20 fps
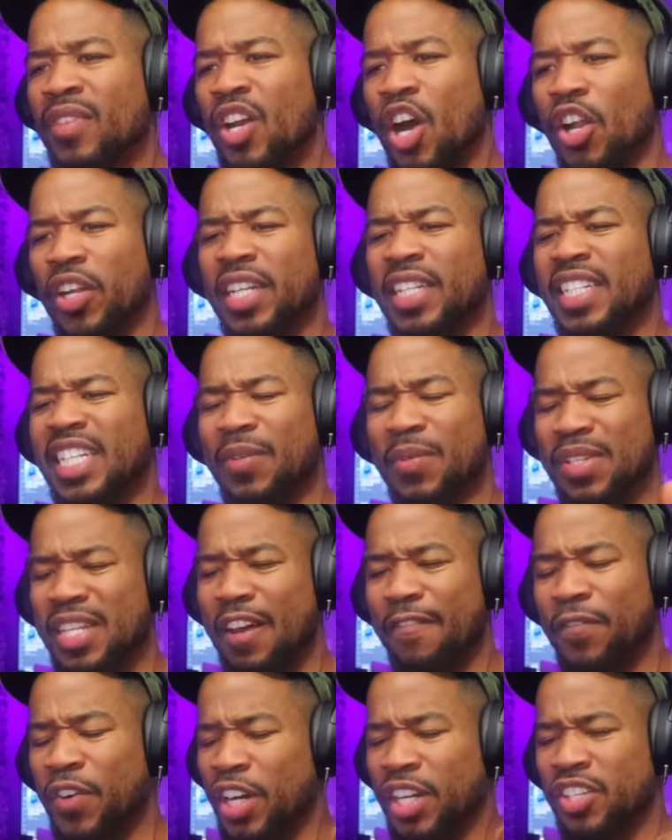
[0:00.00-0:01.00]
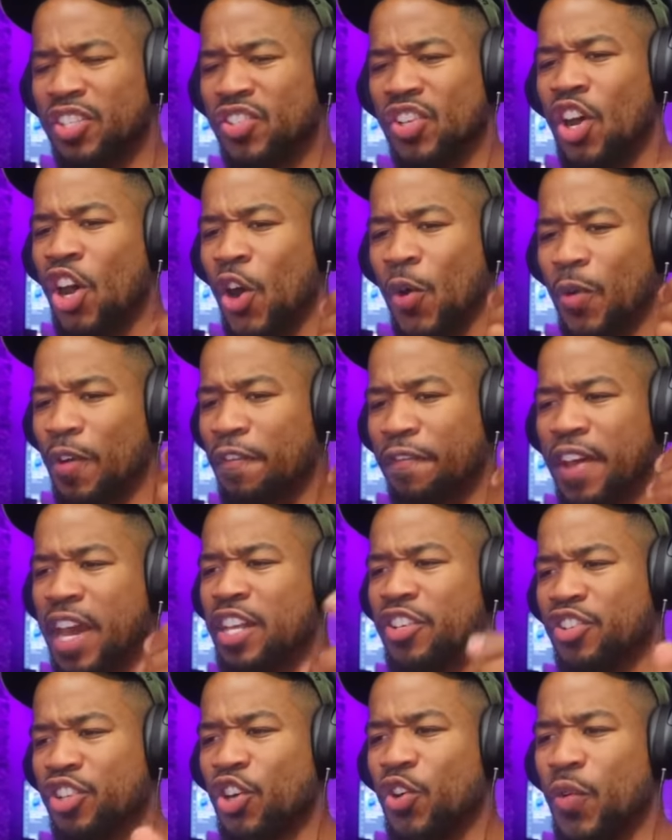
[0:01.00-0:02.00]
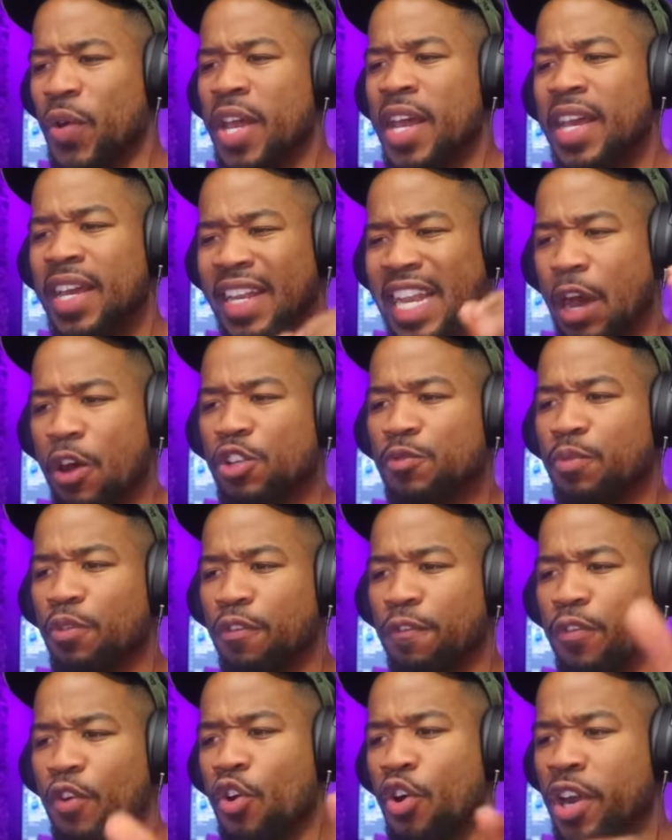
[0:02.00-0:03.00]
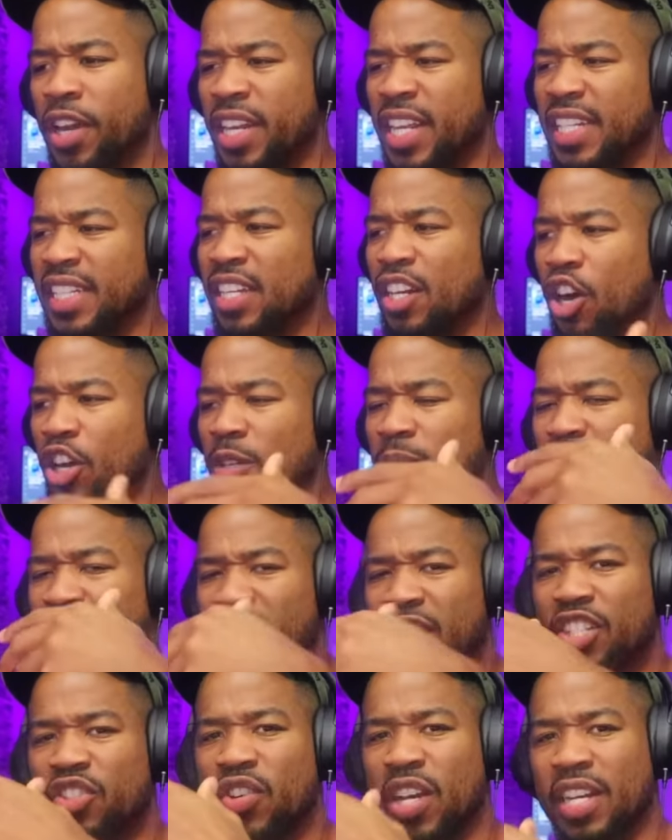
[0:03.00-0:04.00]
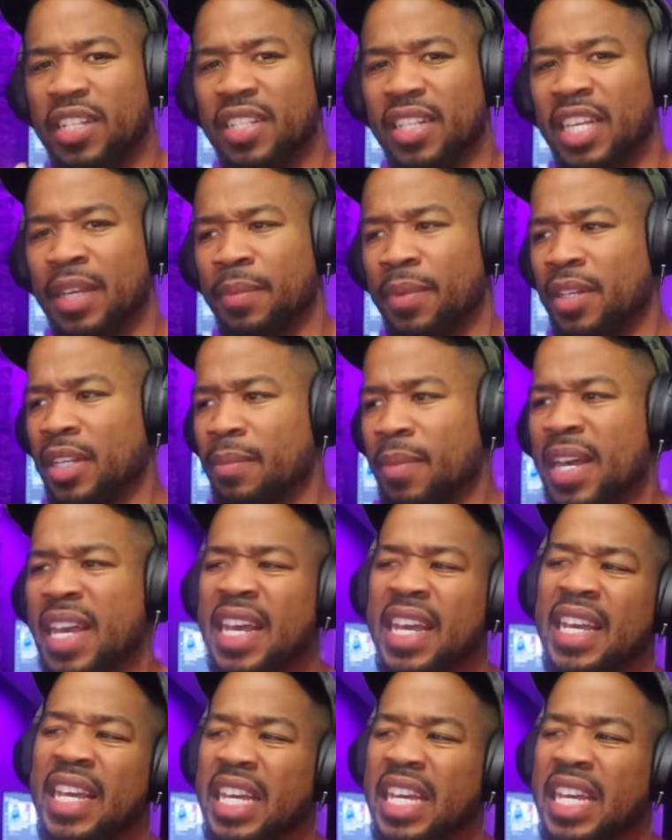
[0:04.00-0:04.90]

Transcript: All he did was that fucking song with Fat Joe. And that was before Nick did all them diss tracks to Eminem.